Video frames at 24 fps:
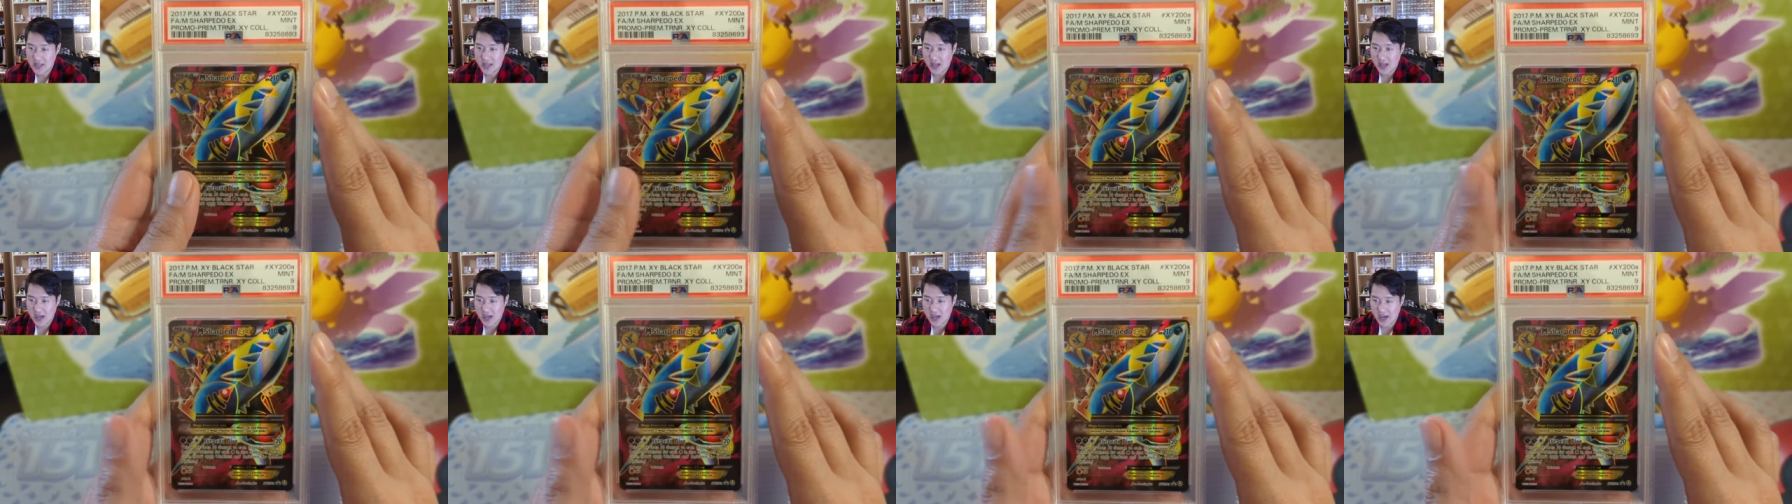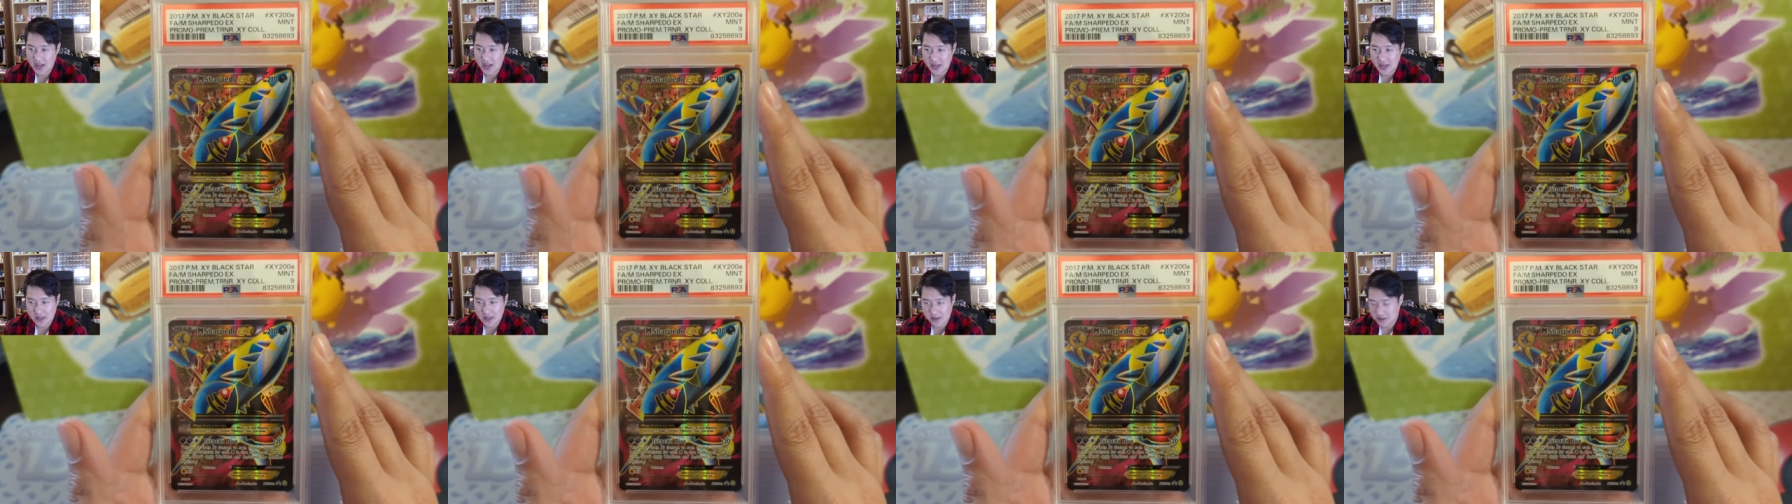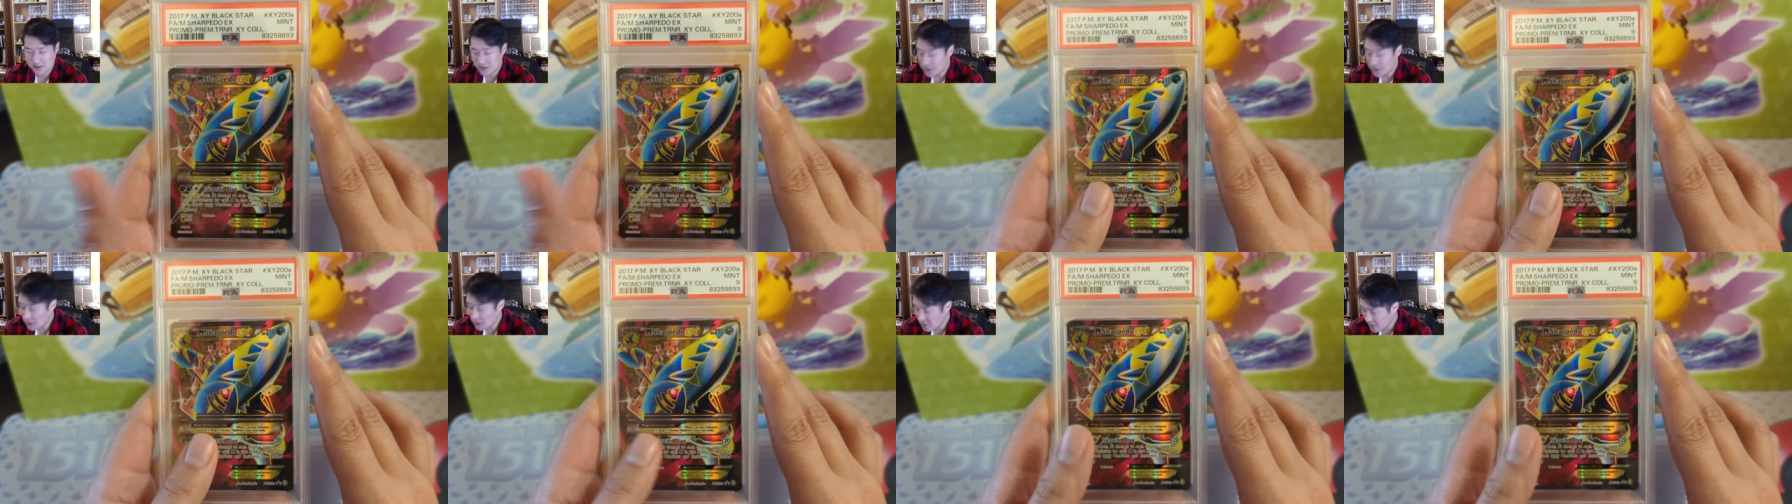I
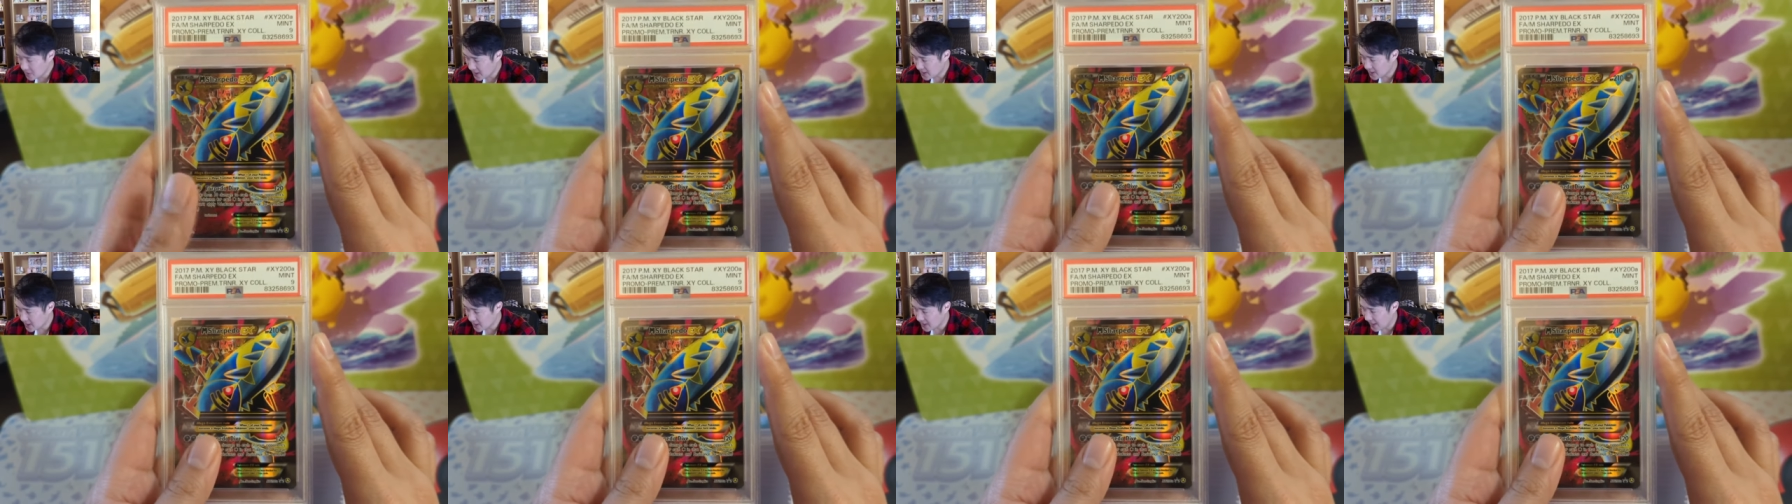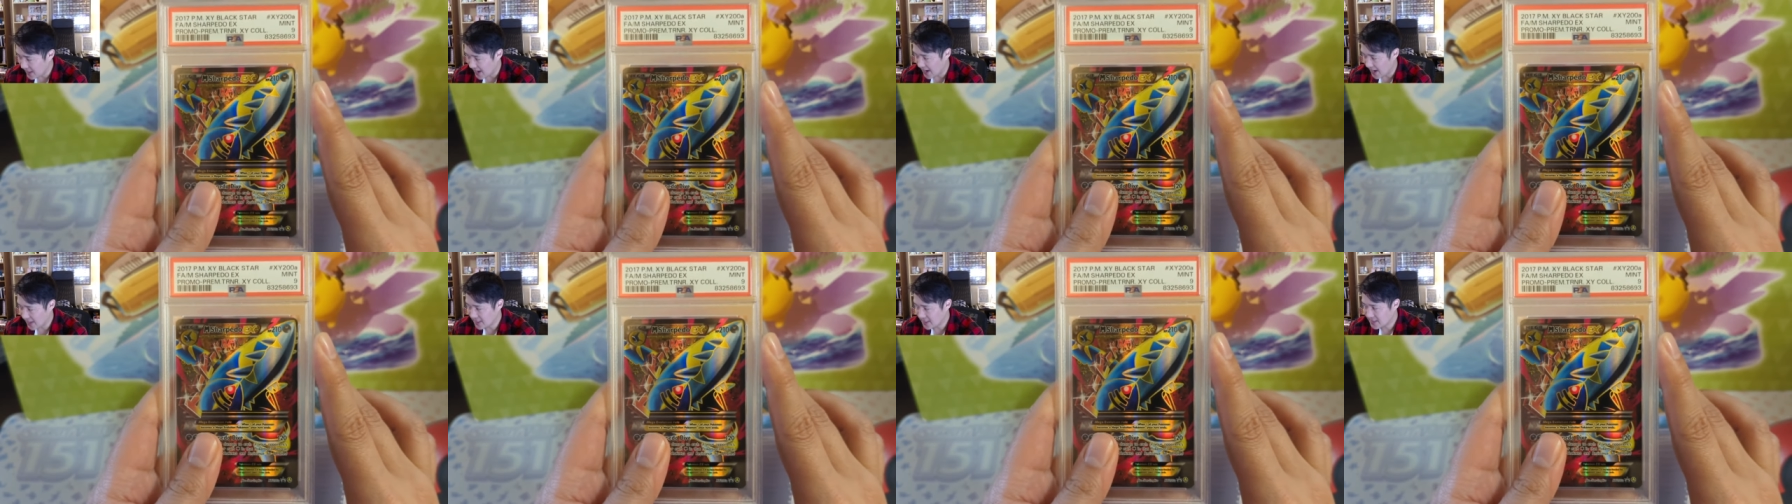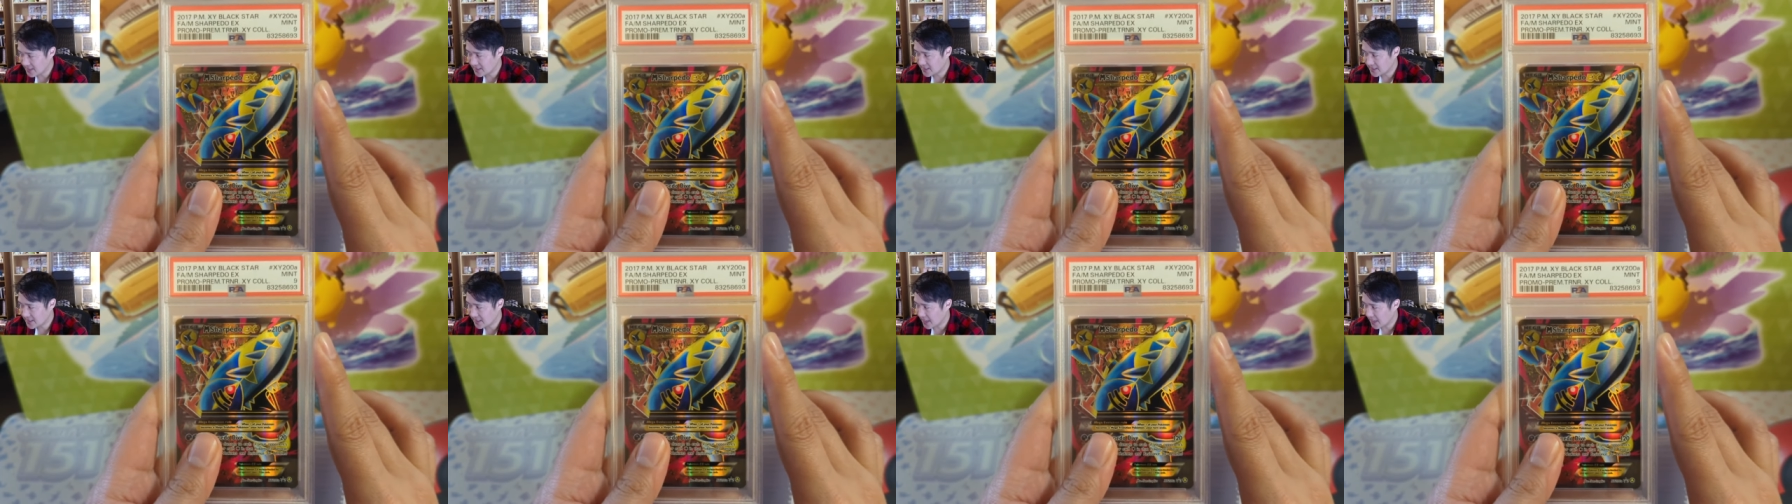do miss that.
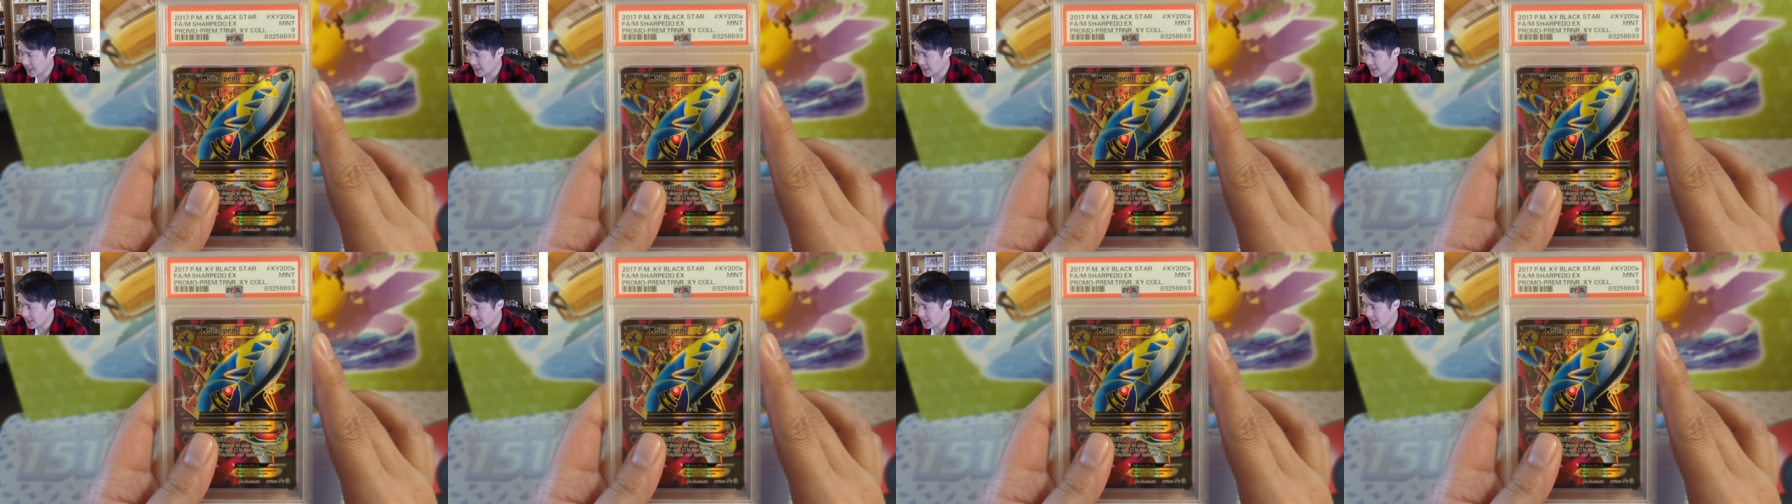I